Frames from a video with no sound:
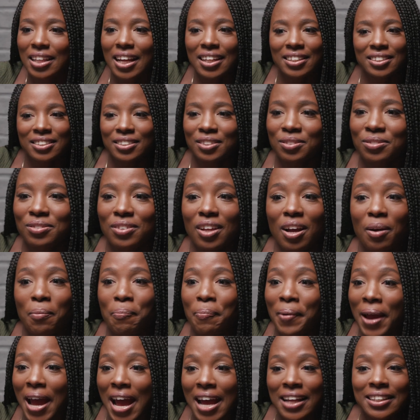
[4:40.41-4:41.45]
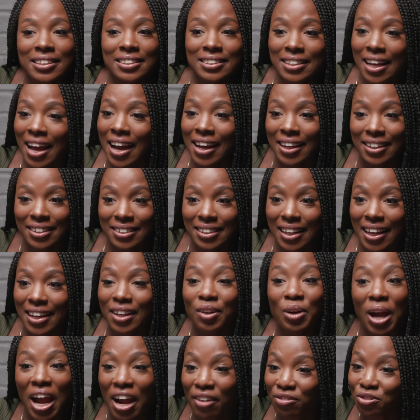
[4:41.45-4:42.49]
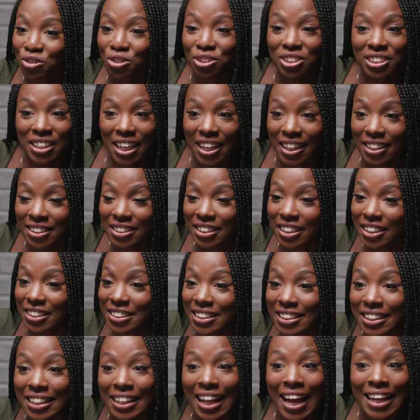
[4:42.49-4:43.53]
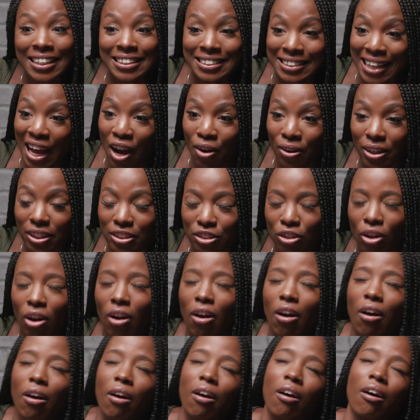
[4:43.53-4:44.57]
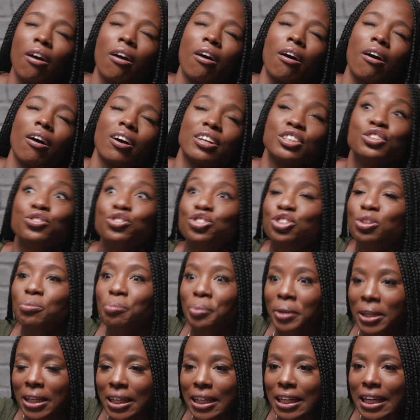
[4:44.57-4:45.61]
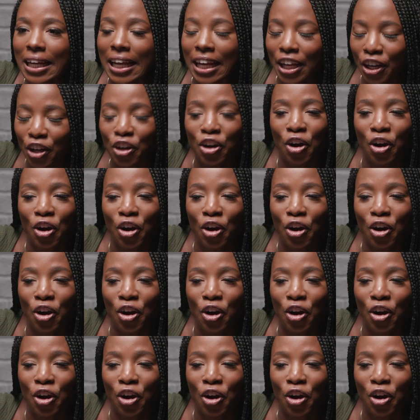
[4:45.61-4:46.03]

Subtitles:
That's a bad sign. Like, after sex, it's lights out. It's, you should be in a